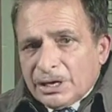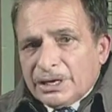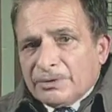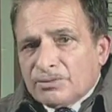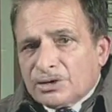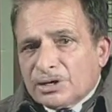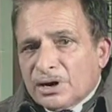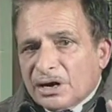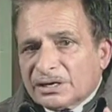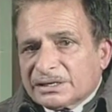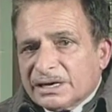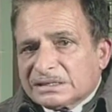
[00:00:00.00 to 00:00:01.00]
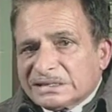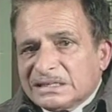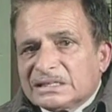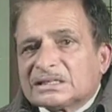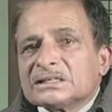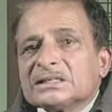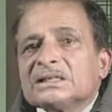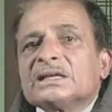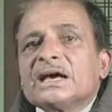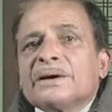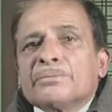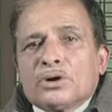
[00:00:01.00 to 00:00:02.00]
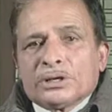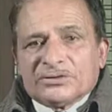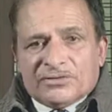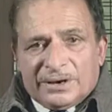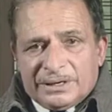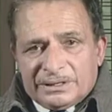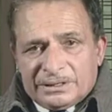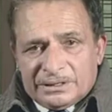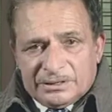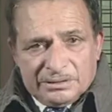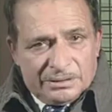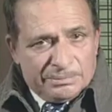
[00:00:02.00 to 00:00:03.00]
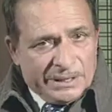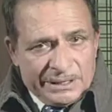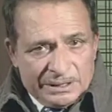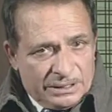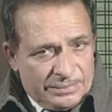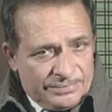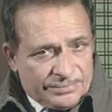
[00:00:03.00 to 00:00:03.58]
he would not get it in a modified manner,